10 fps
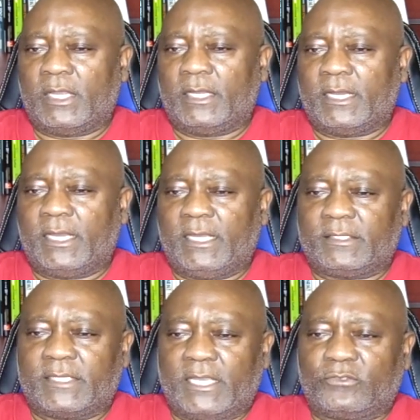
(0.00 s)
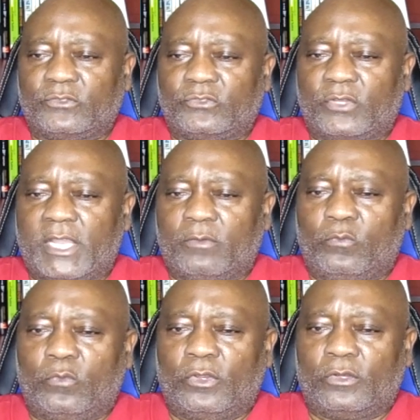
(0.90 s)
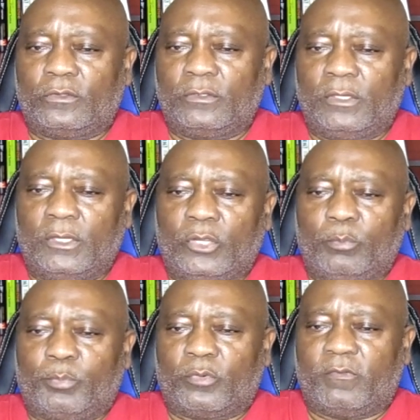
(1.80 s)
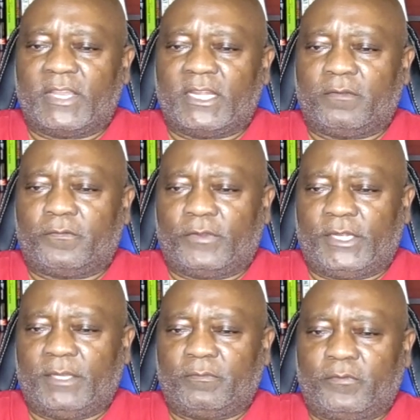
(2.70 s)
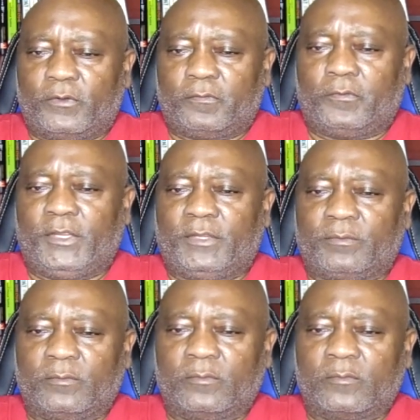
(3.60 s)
and are entitled to have one provided for them for free.